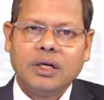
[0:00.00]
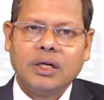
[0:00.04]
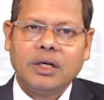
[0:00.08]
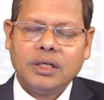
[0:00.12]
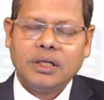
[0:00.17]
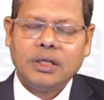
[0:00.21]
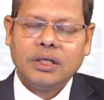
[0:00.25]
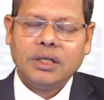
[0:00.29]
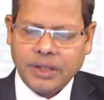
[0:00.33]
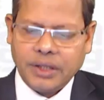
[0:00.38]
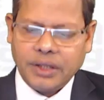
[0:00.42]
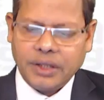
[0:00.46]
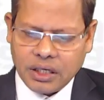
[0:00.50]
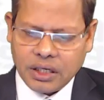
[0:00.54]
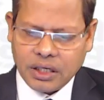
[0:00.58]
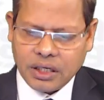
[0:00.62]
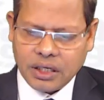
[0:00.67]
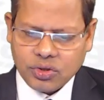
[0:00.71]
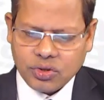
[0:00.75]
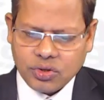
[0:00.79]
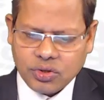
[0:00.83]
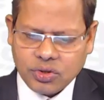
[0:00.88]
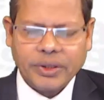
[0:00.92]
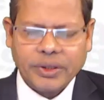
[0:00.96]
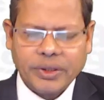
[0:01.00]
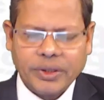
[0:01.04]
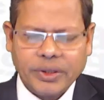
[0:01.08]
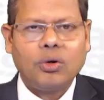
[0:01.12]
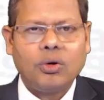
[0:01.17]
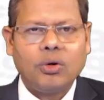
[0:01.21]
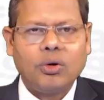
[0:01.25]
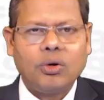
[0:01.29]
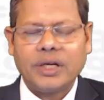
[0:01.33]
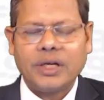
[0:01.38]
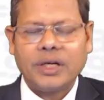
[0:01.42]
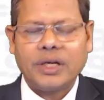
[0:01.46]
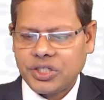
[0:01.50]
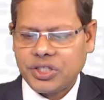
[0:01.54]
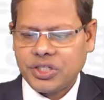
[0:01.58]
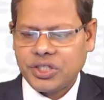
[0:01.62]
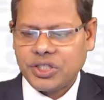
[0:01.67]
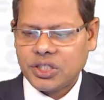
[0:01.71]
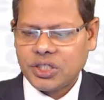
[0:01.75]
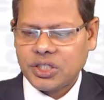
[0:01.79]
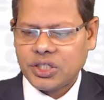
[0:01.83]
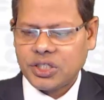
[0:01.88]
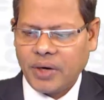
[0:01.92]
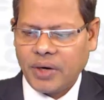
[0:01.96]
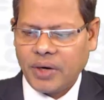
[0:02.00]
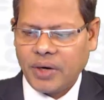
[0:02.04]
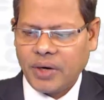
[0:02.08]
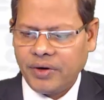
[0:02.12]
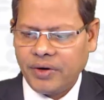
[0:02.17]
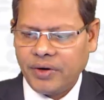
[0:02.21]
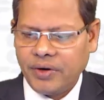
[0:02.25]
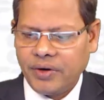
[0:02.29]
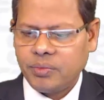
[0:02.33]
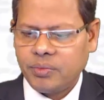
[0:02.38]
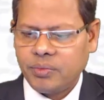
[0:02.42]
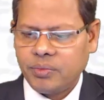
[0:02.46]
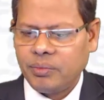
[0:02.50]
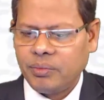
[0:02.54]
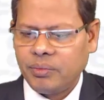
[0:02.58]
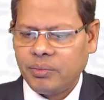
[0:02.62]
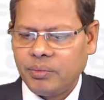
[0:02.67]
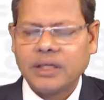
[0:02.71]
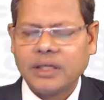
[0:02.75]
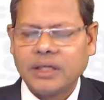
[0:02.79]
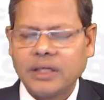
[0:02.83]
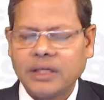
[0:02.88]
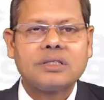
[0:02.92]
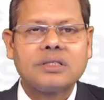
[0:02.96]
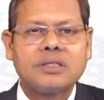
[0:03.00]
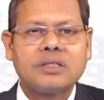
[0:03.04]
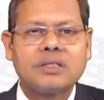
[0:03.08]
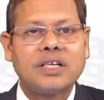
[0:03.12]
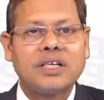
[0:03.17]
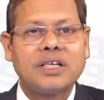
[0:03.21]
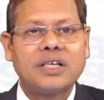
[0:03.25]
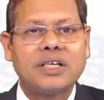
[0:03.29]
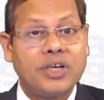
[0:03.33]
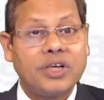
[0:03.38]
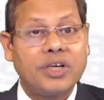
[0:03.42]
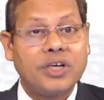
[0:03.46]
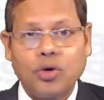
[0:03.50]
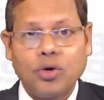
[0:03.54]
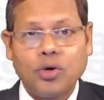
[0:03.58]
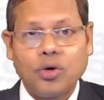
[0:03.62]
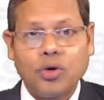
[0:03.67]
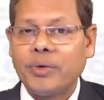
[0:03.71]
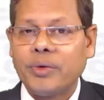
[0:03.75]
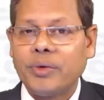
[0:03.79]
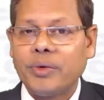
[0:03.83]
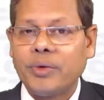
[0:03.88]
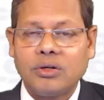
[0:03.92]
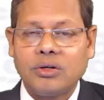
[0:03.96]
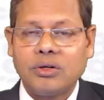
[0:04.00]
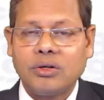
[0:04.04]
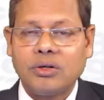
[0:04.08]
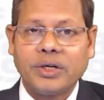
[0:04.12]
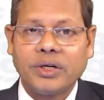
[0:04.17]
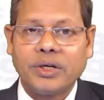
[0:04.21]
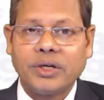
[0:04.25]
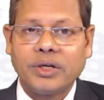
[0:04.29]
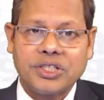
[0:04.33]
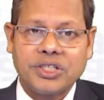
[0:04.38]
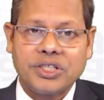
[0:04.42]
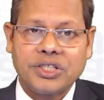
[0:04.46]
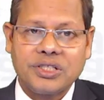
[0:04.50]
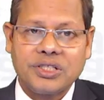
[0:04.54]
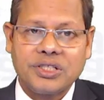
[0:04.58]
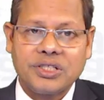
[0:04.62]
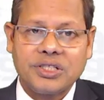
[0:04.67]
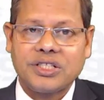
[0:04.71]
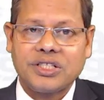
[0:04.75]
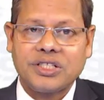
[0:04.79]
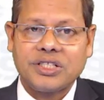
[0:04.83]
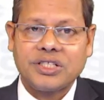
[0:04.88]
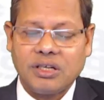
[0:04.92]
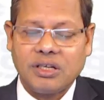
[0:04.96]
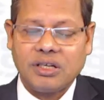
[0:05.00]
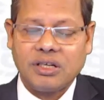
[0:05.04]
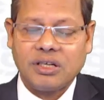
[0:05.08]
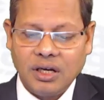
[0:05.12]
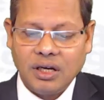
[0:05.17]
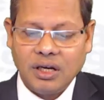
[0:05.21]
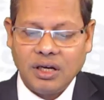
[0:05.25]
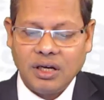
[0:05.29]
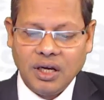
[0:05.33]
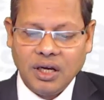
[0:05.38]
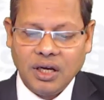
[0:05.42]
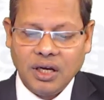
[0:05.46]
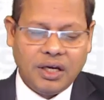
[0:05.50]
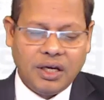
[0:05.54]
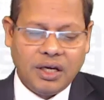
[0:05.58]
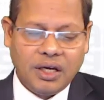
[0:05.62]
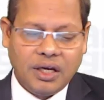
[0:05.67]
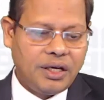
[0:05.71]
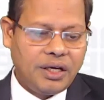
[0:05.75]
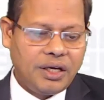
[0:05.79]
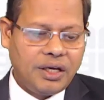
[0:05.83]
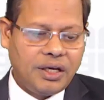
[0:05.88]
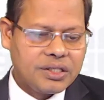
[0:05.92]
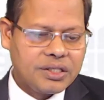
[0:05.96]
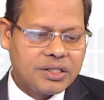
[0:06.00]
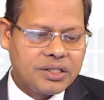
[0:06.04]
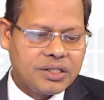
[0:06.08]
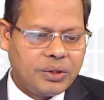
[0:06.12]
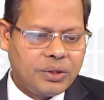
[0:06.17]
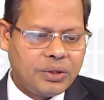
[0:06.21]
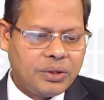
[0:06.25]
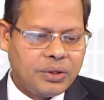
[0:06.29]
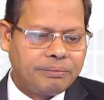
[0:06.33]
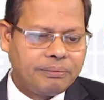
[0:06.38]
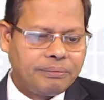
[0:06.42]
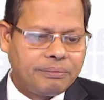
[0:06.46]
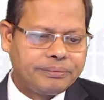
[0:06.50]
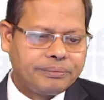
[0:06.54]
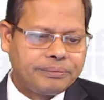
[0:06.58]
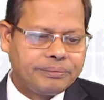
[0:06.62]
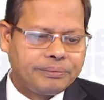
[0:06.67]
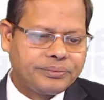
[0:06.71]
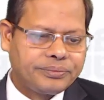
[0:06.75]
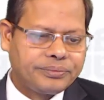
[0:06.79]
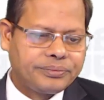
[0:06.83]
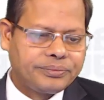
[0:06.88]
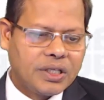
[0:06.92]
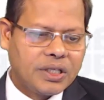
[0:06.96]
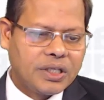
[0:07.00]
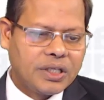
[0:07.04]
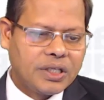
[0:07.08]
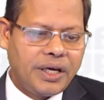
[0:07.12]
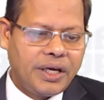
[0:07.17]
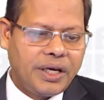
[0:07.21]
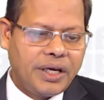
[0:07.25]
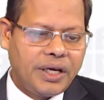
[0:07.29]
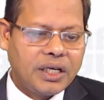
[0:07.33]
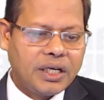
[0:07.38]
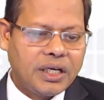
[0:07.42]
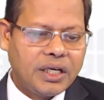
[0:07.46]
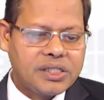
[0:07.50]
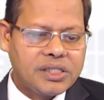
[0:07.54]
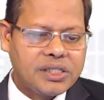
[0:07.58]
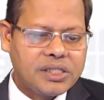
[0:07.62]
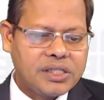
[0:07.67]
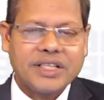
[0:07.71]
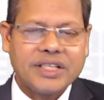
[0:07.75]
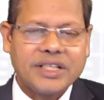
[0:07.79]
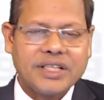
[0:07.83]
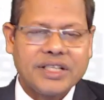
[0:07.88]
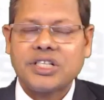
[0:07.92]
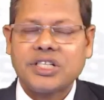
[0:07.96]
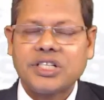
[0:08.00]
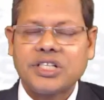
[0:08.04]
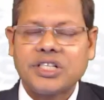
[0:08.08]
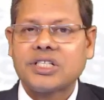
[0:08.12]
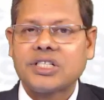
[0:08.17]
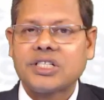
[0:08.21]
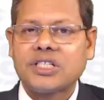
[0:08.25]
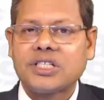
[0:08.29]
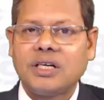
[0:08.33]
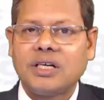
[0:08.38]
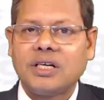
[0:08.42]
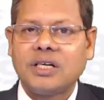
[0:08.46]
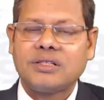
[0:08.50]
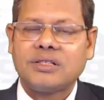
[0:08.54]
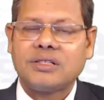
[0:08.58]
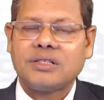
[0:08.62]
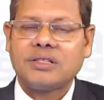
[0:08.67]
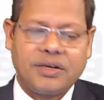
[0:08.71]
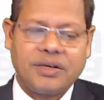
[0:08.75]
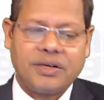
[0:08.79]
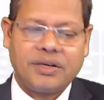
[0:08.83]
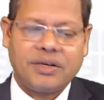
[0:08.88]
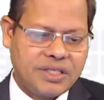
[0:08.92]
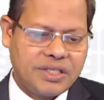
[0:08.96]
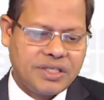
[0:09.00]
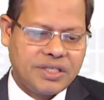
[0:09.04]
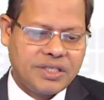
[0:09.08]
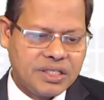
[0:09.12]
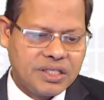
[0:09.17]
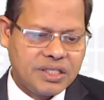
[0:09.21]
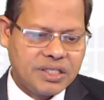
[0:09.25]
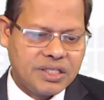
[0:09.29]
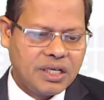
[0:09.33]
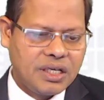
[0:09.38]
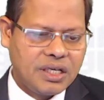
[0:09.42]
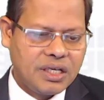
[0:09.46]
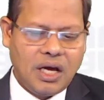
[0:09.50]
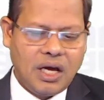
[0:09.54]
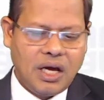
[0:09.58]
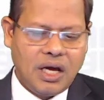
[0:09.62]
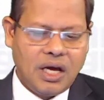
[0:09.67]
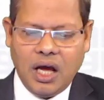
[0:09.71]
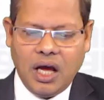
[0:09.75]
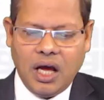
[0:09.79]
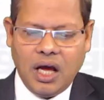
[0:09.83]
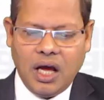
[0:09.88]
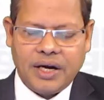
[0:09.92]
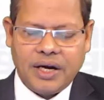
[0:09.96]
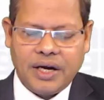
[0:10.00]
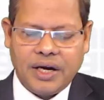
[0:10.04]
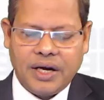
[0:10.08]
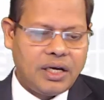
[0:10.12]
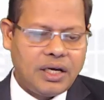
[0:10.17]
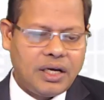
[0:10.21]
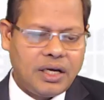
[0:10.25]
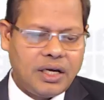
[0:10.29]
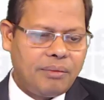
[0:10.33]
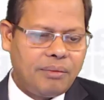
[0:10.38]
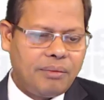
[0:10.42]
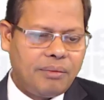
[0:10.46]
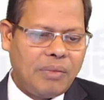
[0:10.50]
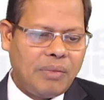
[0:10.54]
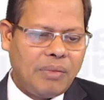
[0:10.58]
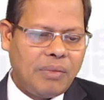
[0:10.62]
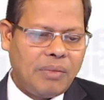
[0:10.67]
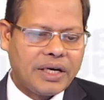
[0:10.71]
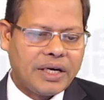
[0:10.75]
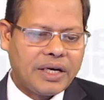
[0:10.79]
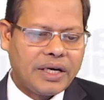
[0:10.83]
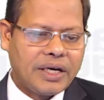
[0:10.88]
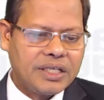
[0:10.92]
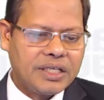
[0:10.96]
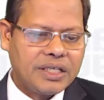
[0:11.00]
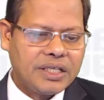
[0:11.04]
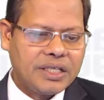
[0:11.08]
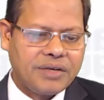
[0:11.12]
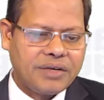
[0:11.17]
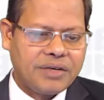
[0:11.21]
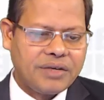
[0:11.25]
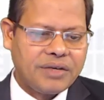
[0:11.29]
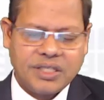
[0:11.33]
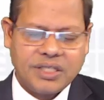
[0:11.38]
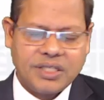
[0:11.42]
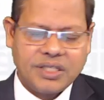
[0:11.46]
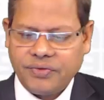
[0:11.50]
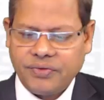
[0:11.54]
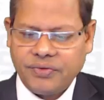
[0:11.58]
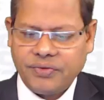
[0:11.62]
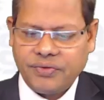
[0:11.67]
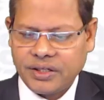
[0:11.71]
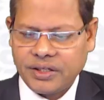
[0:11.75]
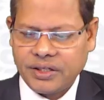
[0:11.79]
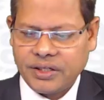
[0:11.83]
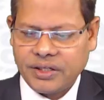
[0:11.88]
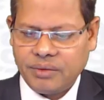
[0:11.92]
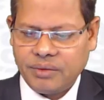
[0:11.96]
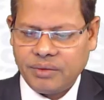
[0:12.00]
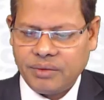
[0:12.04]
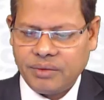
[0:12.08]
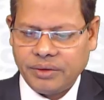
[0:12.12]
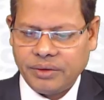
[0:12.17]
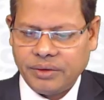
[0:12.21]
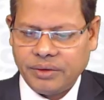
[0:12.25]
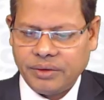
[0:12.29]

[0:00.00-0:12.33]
There are so many organizations, private, public, state government organizations, etc. So agriculture extension services and marketing services, for example.